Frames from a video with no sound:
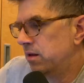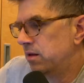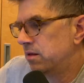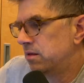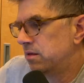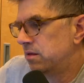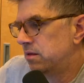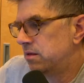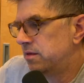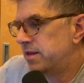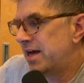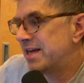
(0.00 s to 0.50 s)

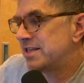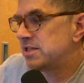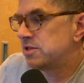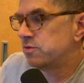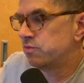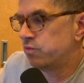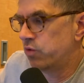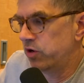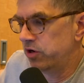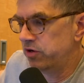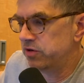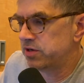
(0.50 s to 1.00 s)
That's
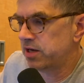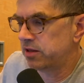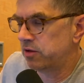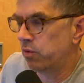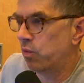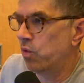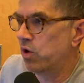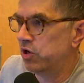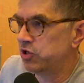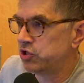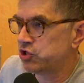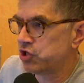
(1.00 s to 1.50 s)
where you had the
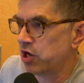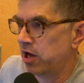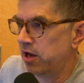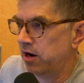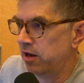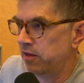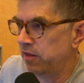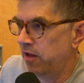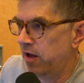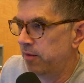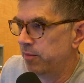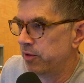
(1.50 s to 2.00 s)
one shot
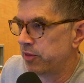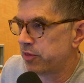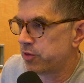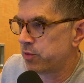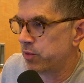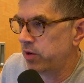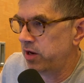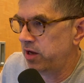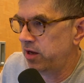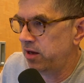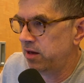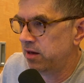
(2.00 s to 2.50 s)
on Llama
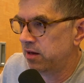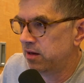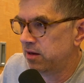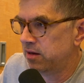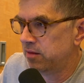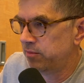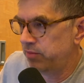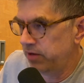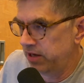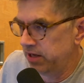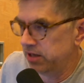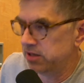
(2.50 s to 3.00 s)
3
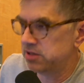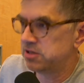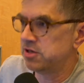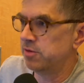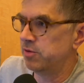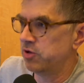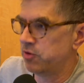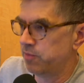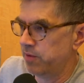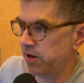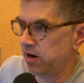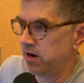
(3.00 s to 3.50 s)
being so much better.